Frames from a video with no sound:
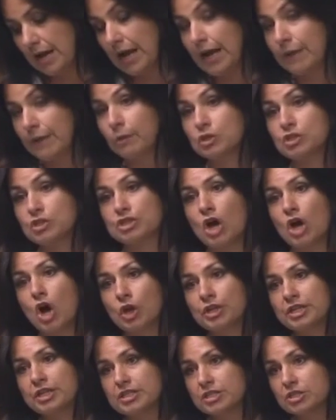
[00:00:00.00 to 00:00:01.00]
I want an
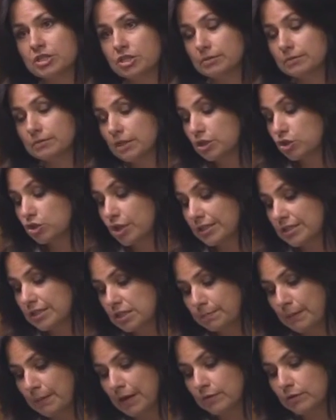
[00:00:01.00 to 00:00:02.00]
honest,
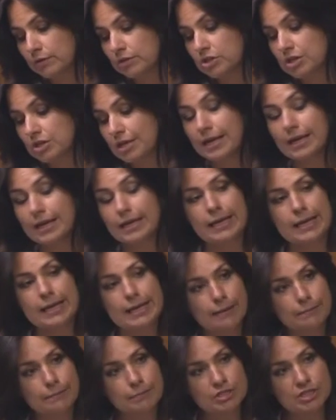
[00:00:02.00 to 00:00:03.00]
transparent,
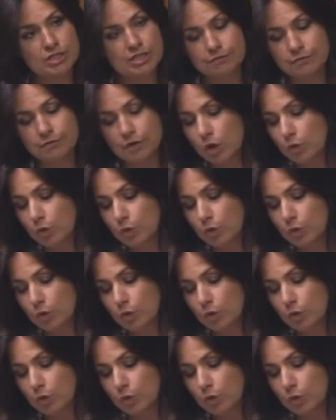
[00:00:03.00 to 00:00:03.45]
collaborative,